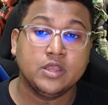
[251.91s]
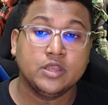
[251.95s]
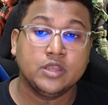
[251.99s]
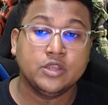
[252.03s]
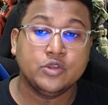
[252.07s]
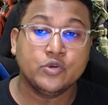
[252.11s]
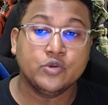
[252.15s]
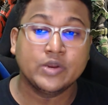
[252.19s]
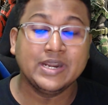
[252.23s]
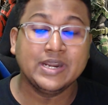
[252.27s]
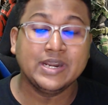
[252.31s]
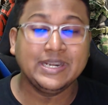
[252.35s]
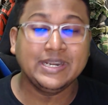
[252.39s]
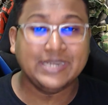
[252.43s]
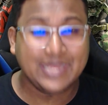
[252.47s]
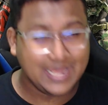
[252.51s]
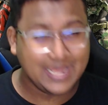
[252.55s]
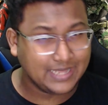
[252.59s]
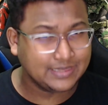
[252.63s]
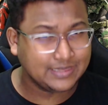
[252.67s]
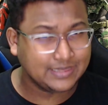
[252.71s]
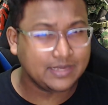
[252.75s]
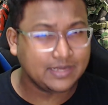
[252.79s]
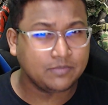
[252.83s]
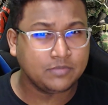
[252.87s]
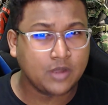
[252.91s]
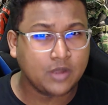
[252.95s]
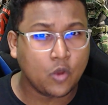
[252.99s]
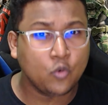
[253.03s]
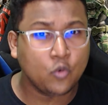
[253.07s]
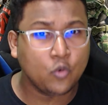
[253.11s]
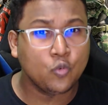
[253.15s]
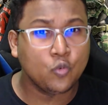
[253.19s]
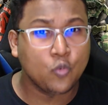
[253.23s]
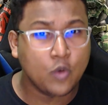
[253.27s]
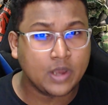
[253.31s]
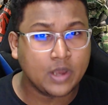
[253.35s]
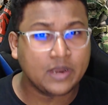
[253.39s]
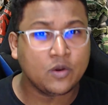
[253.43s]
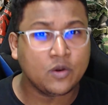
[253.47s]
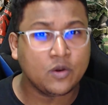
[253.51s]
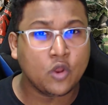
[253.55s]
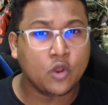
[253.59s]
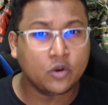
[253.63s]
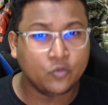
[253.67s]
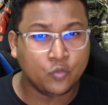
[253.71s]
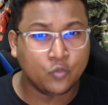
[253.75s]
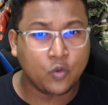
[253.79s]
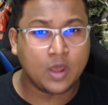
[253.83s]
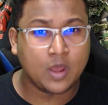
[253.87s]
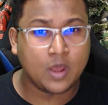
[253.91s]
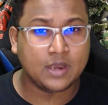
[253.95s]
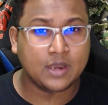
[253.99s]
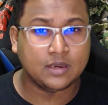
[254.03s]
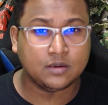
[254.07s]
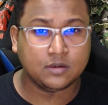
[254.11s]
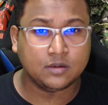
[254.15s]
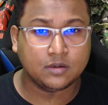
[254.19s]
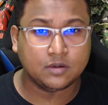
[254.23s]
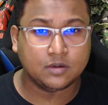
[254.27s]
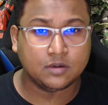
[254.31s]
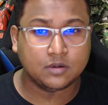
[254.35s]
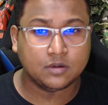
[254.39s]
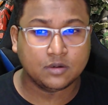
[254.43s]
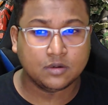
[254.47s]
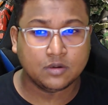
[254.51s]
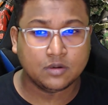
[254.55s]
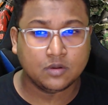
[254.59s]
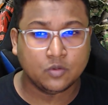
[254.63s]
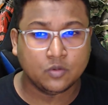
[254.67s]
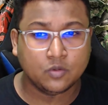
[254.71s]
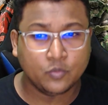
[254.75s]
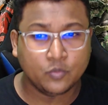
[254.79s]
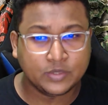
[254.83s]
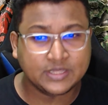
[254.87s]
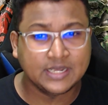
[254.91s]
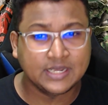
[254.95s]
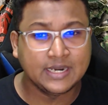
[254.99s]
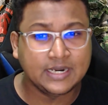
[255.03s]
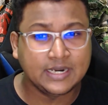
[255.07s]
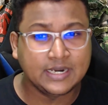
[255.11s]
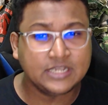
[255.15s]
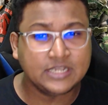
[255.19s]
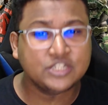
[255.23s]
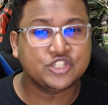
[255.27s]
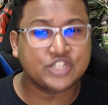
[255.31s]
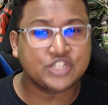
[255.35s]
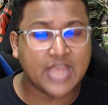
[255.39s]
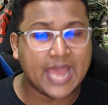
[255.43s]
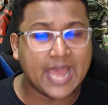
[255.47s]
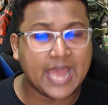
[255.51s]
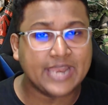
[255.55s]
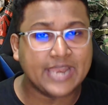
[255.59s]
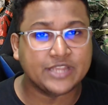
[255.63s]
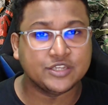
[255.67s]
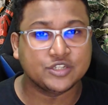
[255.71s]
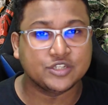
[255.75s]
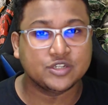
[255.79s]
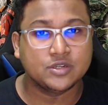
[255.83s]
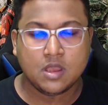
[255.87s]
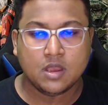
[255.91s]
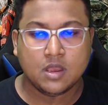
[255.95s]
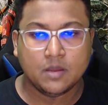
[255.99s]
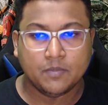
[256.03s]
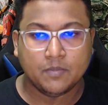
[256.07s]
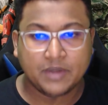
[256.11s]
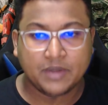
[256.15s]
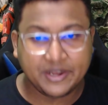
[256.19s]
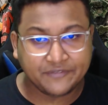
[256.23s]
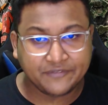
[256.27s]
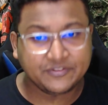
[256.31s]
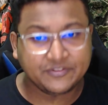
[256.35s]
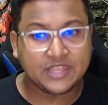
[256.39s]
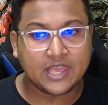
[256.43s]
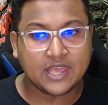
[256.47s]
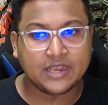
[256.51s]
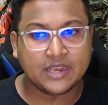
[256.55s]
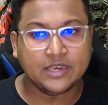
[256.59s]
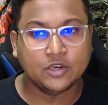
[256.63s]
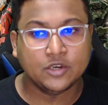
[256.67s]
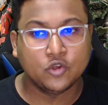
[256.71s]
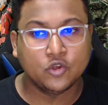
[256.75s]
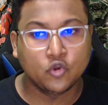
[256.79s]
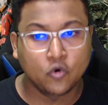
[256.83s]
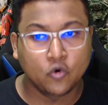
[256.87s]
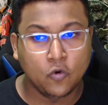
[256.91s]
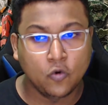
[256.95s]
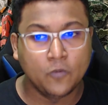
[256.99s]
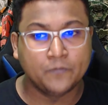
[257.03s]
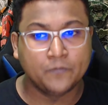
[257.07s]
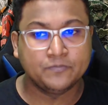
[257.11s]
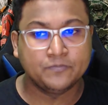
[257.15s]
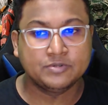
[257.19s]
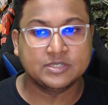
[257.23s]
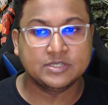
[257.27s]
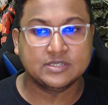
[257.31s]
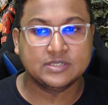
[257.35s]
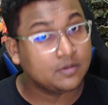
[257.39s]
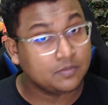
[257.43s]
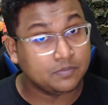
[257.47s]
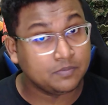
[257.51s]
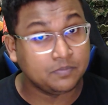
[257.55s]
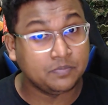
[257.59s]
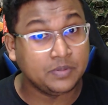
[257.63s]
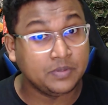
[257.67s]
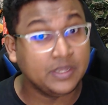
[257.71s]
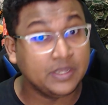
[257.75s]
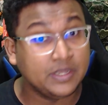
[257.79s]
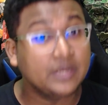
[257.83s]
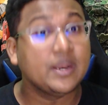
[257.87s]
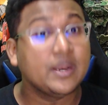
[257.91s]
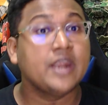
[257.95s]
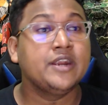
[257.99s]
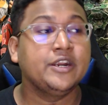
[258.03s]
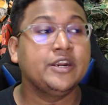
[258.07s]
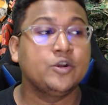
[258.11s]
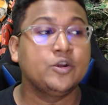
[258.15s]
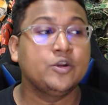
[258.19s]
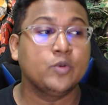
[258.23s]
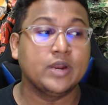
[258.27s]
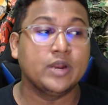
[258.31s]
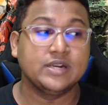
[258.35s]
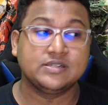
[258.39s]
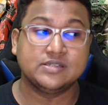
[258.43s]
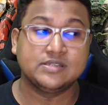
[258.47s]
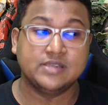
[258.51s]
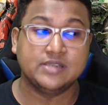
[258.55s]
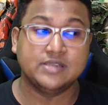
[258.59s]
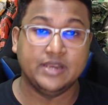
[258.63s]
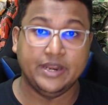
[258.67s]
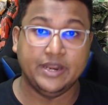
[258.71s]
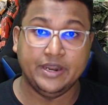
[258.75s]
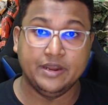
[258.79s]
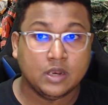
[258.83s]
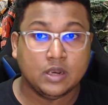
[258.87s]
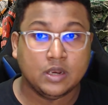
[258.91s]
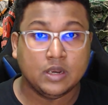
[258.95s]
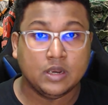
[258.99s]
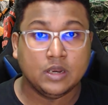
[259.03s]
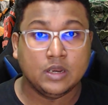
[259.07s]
You can take them down one-on-one with a little challenge, but if they are in groups, be ready to get slayed.